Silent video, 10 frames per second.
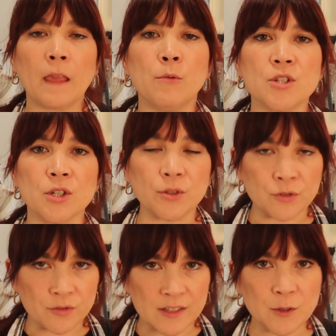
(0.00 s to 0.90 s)
which
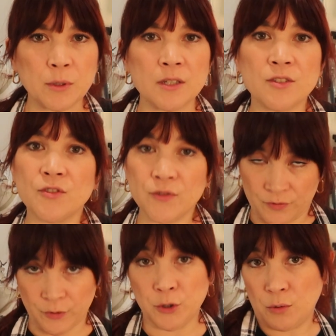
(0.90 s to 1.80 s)
includes recipes
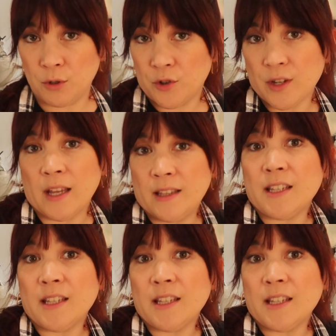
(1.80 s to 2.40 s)
for you to create